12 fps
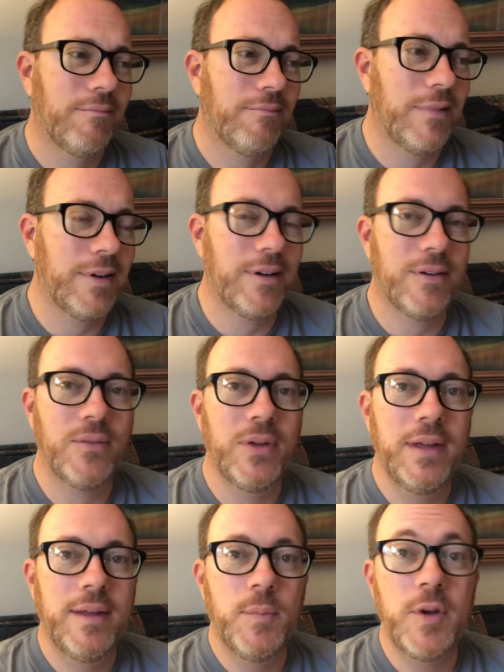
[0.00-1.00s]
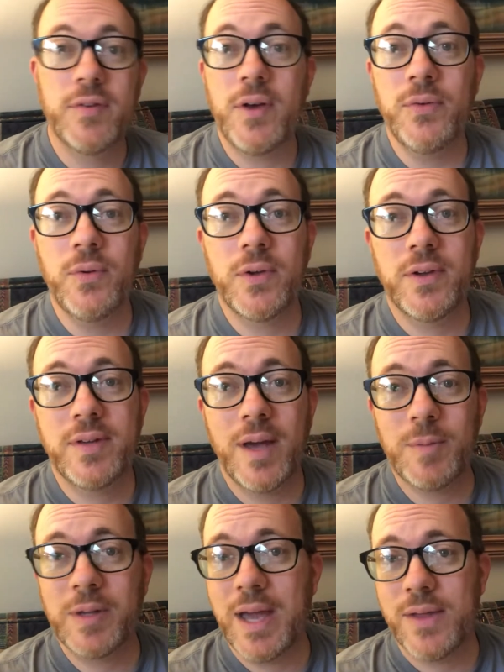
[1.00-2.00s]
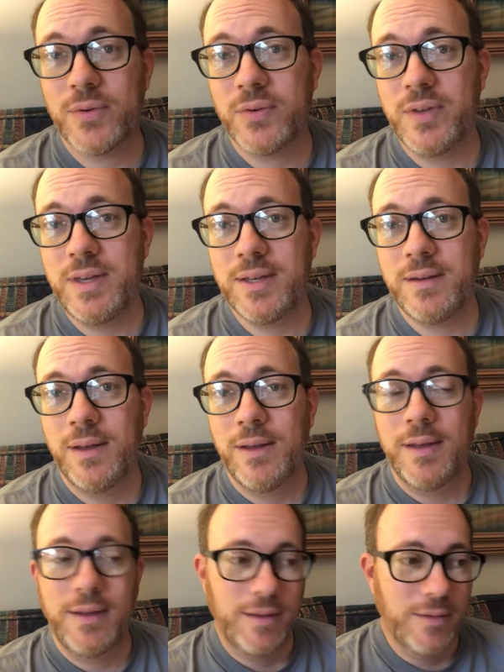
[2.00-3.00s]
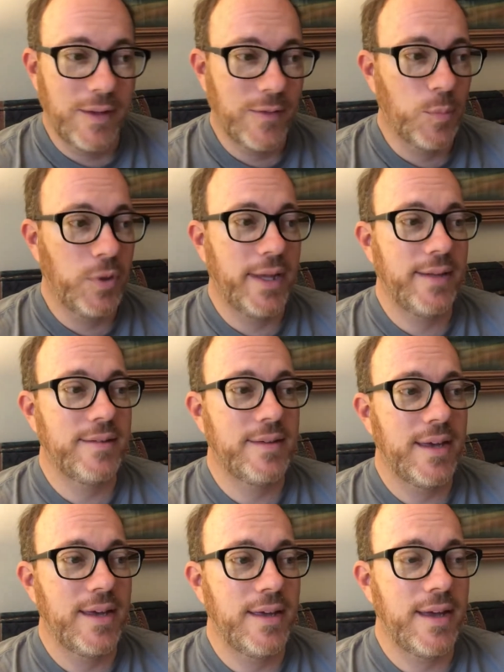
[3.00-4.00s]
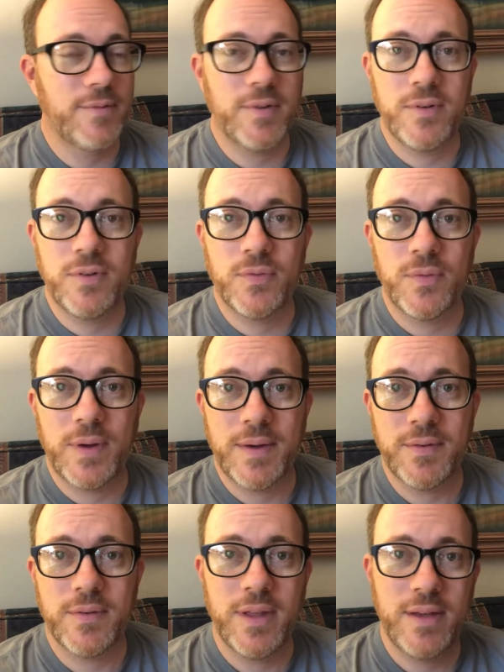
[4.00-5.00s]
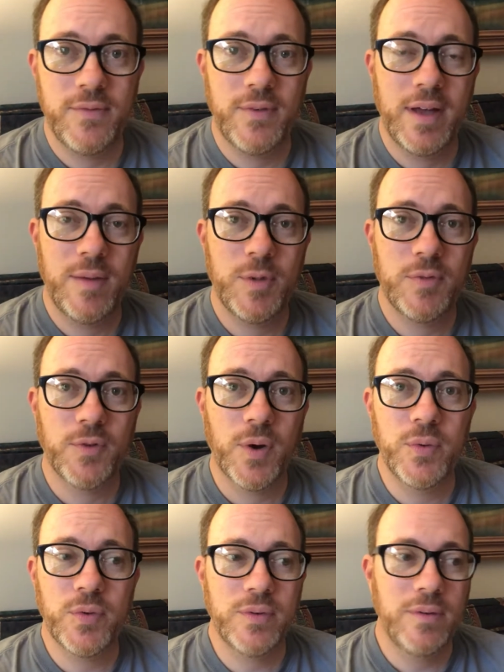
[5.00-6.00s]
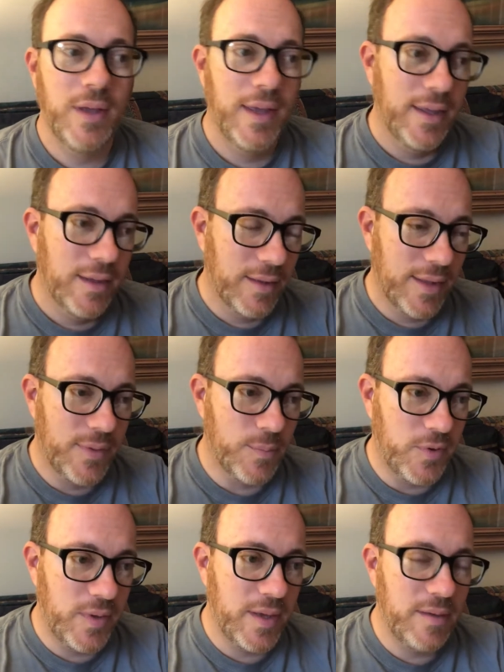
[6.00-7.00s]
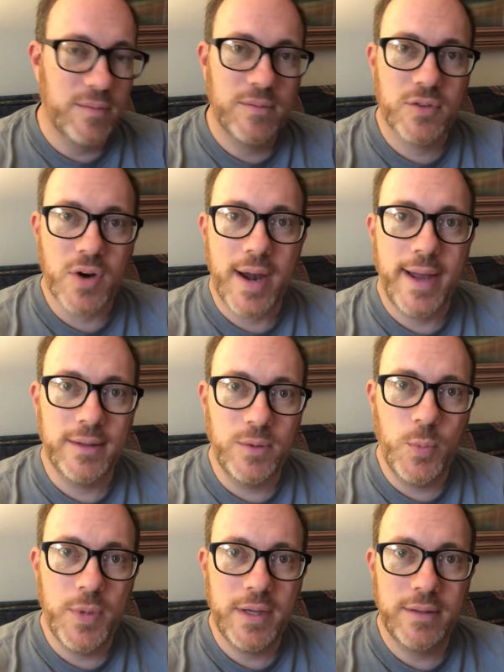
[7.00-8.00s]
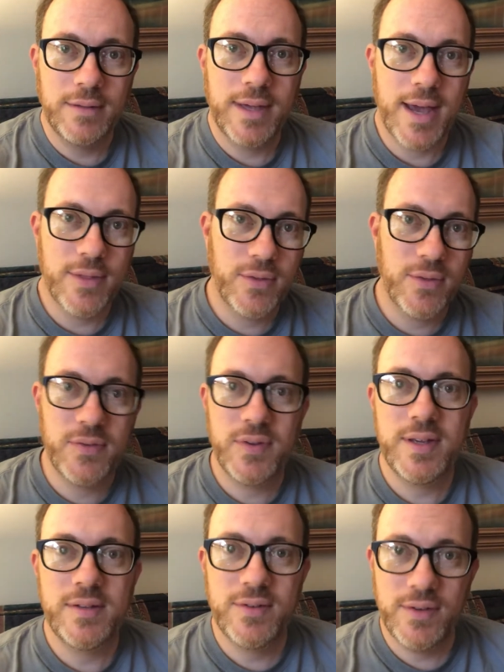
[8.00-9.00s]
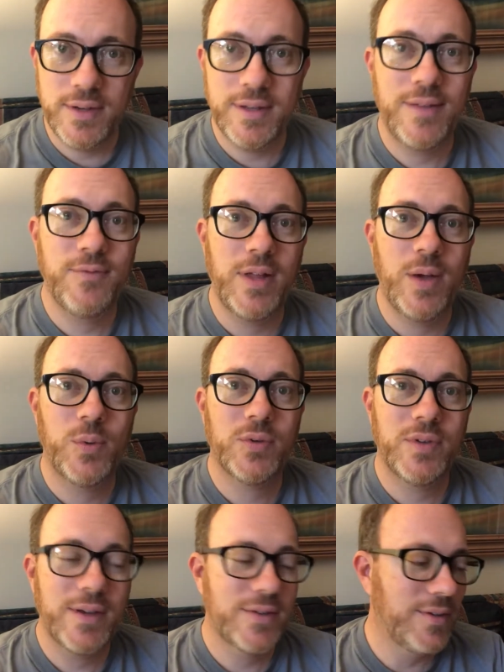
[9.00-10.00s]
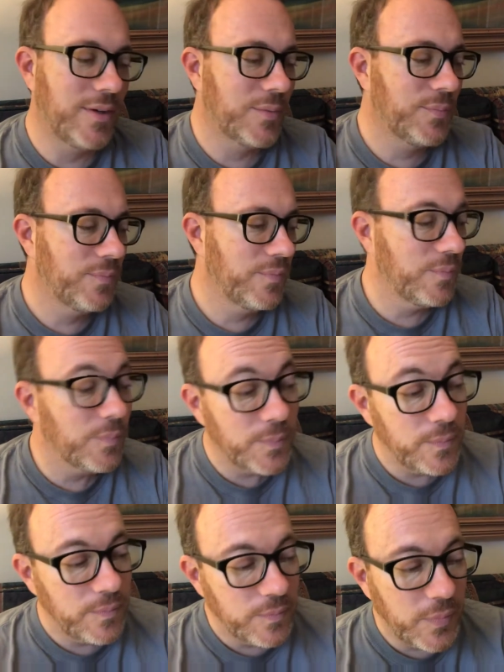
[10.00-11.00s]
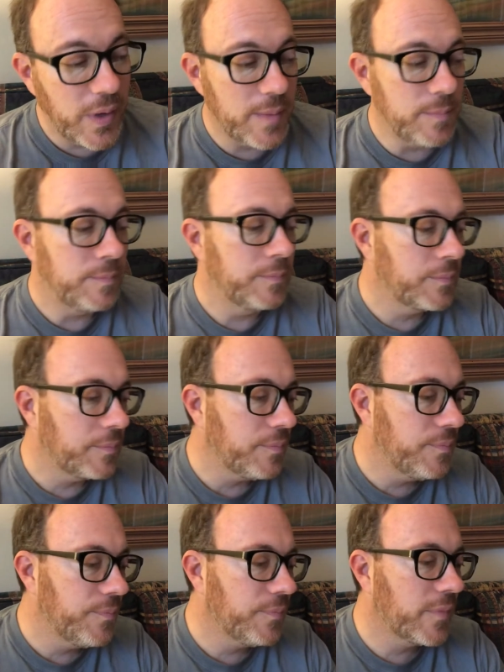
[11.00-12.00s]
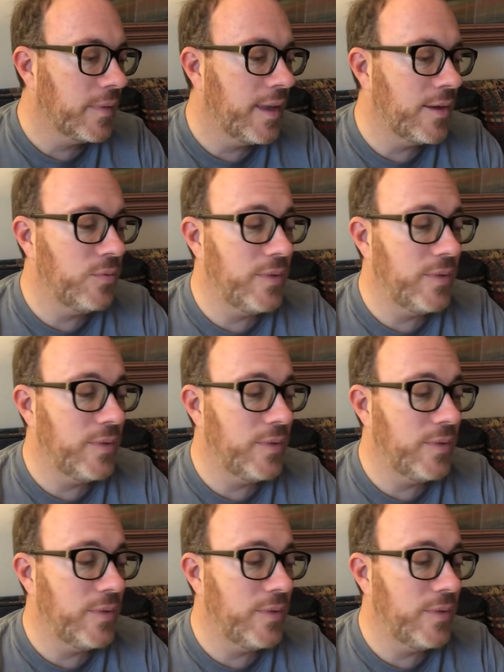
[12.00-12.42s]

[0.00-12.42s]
but it's also a good time to gather seed. Let the plants stay after they've been frozen. Let them sit, dry out a little bit, gather the seeds, and you can have flowers next year. But they